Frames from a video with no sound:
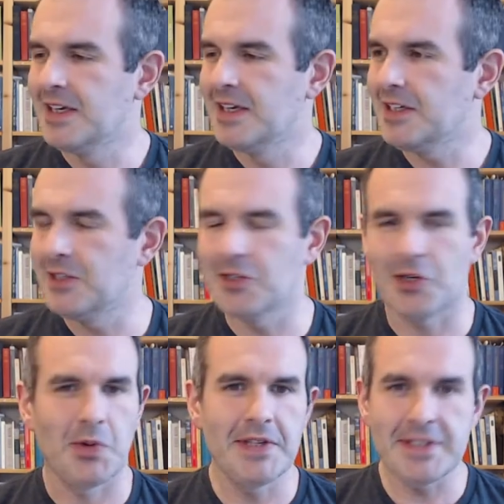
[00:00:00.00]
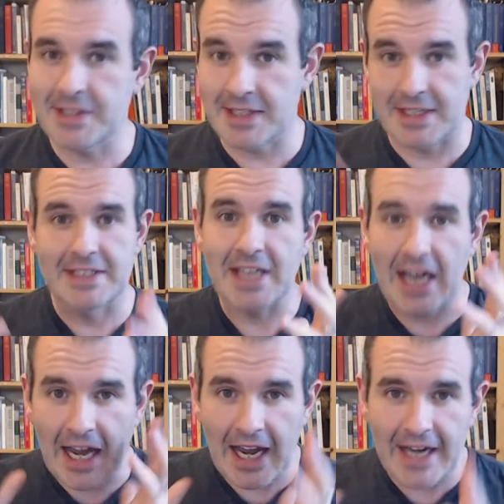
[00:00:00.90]
you know, this is an
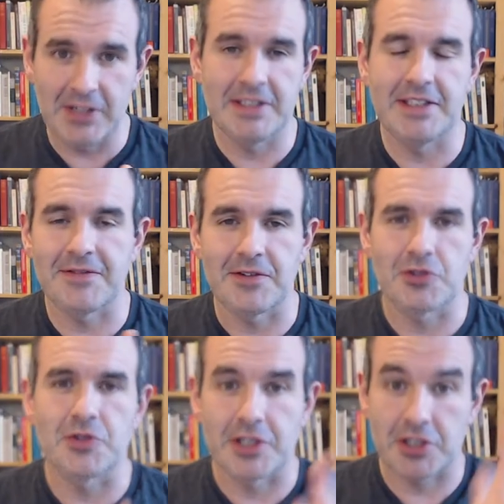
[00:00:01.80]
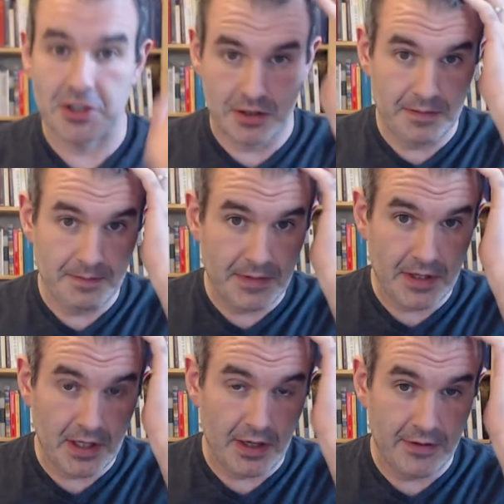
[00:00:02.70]
entirely different tradition
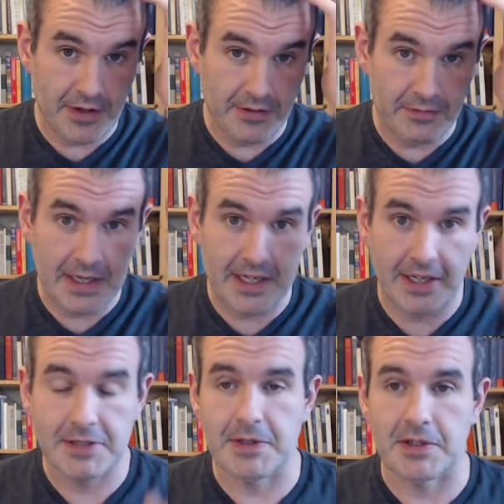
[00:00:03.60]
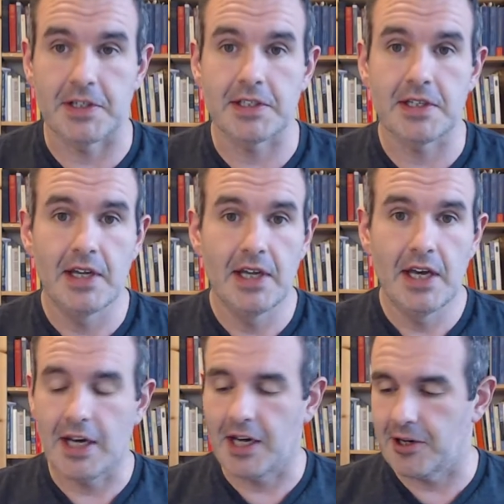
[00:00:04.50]
of making spirit.
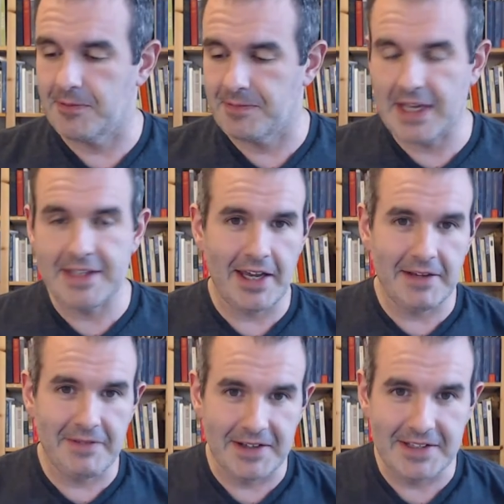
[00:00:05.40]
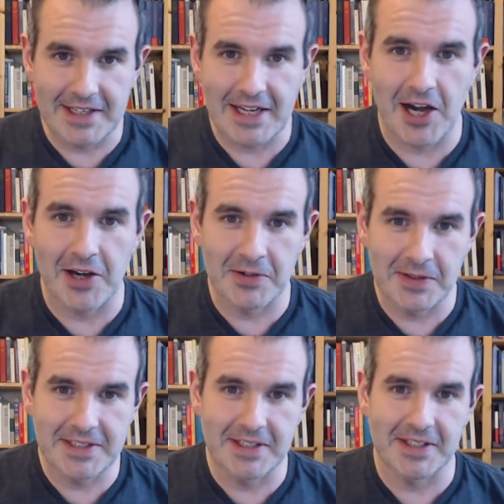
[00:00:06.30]
And I find that
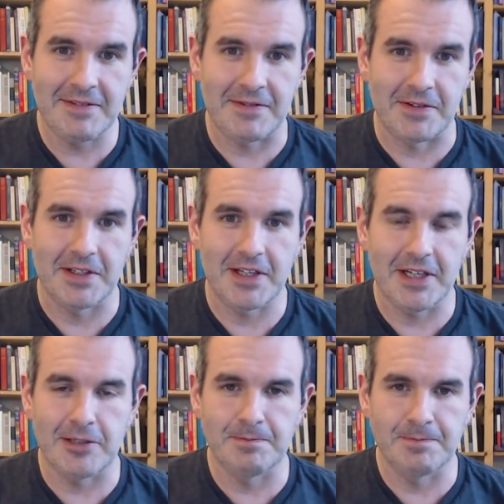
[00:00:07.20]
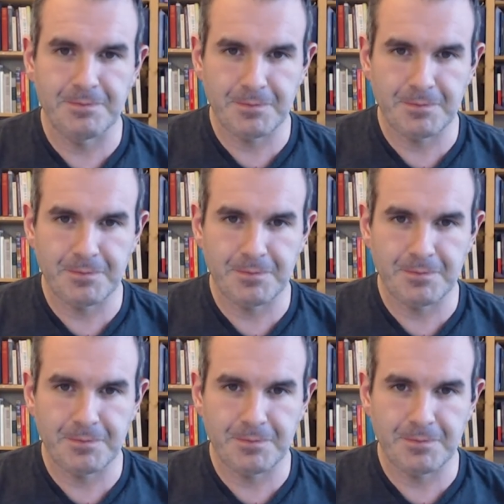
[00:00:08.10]
utterly delightful. All